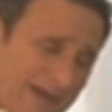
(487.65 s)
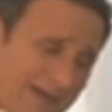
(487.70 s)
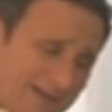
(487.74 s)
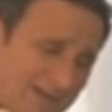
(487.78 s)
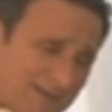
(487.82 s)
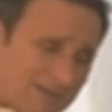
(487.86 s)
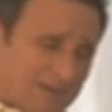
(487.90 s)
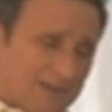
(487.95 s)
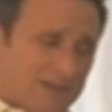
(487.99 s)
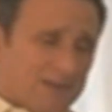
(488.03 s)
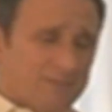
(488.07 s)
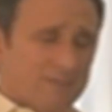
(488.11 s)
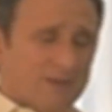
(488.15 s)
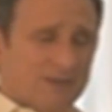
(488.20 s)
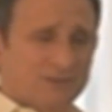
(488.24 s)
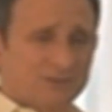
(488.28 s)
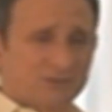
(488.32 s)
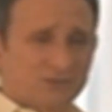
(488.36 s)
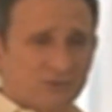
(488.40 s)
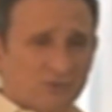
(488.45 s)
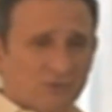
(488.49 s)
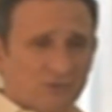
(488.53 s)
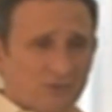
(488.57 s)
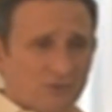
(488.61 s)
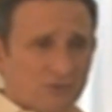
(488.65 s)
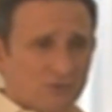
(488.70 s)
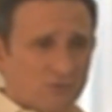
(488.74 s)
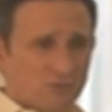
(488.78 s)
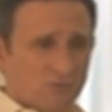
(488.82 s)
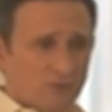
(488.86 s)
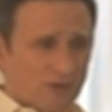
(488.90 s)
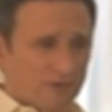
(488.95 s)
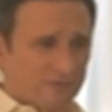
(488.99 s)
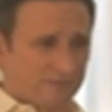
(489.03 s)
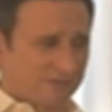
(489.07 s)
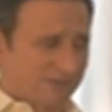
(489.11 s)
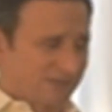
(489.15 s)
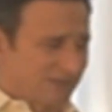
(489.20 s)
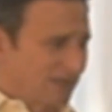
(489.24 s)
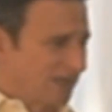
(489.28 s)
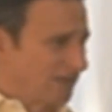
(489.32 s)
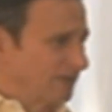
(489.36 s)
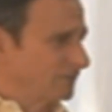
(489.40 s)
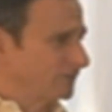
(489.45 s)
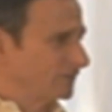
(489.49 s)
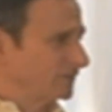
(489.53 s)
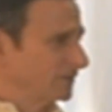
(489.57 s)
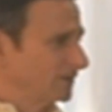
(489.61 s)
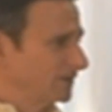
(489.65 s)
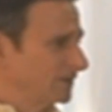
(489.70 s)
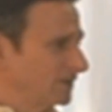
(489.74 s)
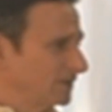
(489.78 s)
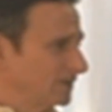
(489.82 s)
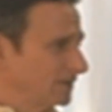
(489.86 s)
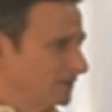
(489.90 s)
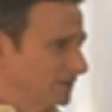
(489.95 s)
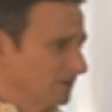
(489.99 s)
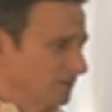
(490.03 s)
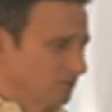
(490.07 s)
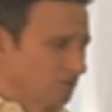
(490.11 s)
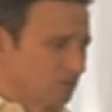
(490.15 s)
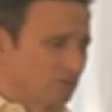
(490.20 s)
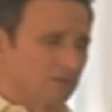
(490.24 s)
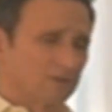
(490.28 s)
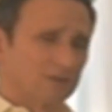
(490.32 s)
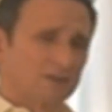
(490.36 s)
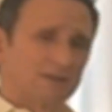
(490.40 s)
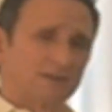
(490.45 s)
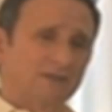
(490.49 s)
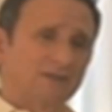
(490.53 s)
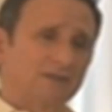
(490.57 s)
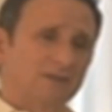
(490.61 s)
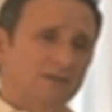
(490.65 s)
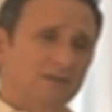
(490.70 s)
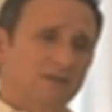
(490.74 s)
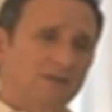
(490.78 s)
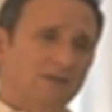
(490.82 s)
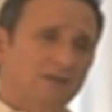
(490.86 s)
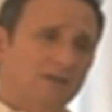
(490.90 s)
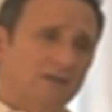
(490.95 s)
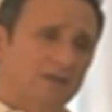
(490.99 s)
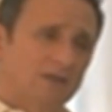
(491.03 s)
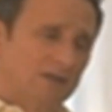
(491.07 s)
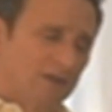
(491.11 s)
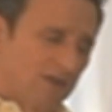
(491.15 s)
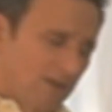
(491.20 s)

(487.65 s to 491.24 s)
automatically make sure that you drive safely and alertly.